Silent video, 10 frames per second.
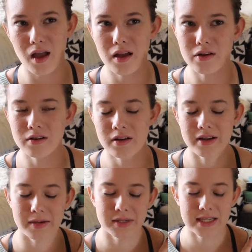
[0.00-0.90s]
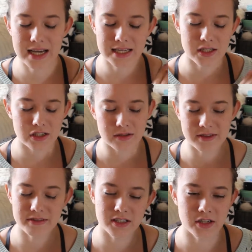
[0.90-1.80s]
a girl named Tess
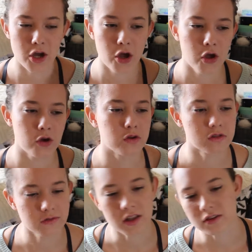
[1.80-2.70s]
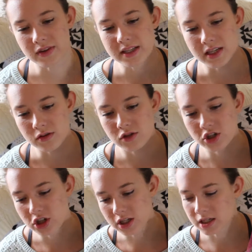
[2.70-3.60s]
Derbyfeld, whose father finds out
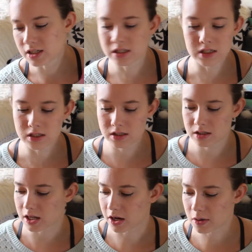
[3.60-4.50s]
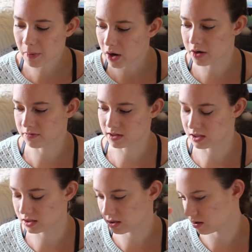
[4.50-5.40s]
they are part of
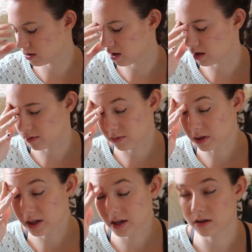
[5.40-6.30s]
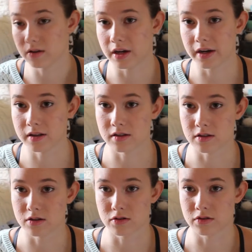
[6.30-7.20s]
this really great
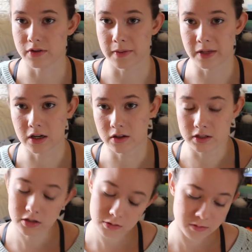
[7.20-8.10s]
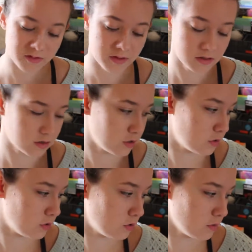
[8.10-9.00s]
ancestral family called the
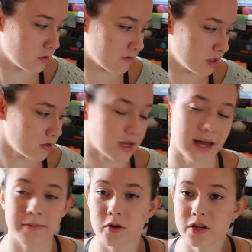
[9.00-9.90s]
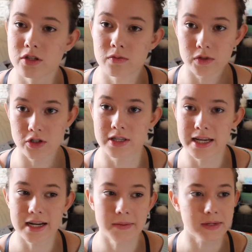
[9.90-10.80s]
Dubervilles. I'm going to butcher
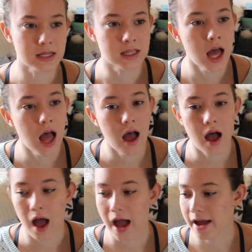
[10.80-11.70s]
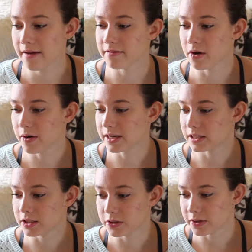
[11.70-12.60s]
that name because I have no
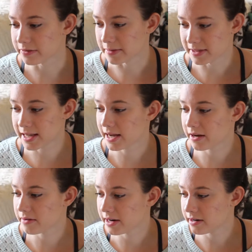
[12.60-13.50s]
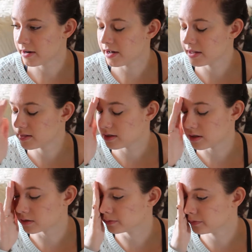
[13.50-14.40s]
clue if I'm saying it right or not,
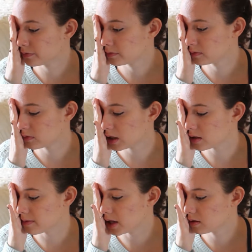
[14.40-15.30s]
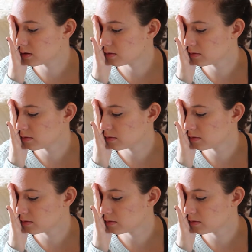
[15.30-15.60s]
so it's a mess.